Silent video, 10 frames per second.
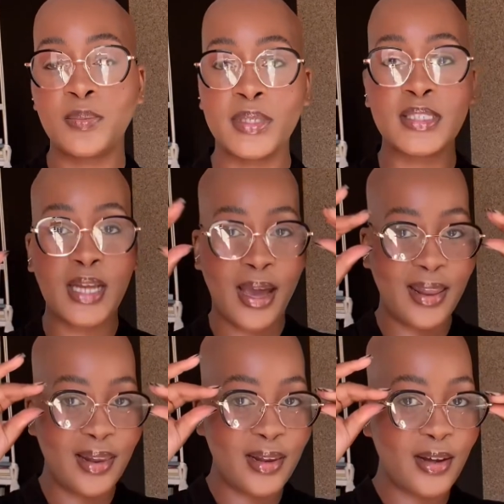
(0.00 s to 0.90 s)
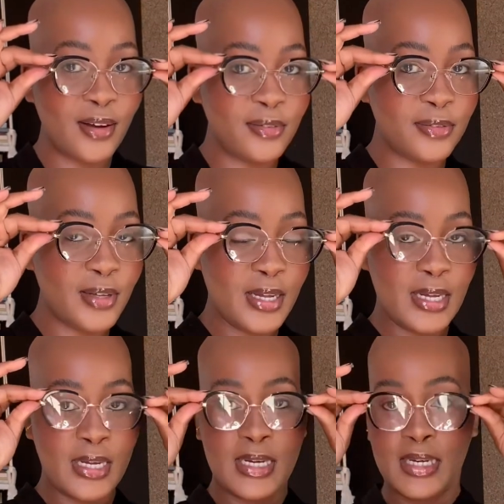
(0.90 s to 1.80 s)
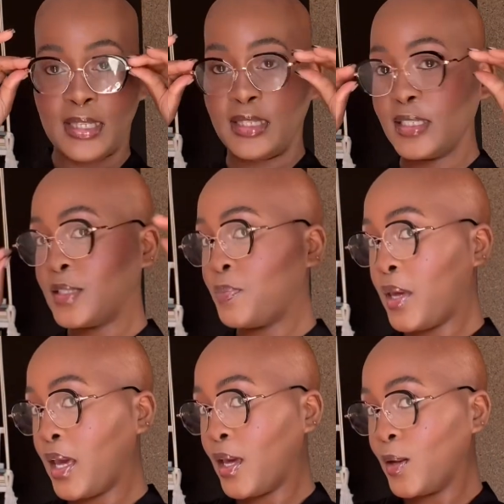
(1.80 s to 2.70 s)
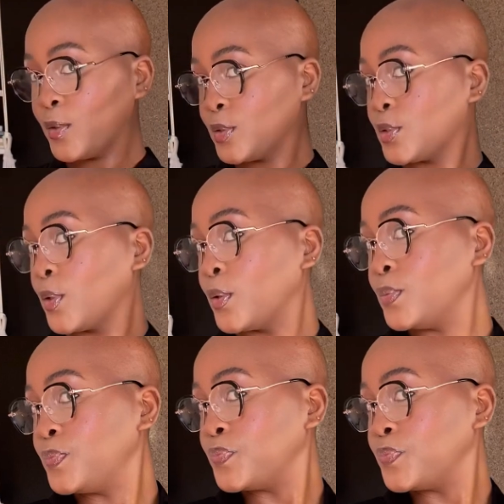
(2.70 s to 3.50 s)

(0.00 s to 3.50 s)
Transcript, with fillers: But I love this pair also.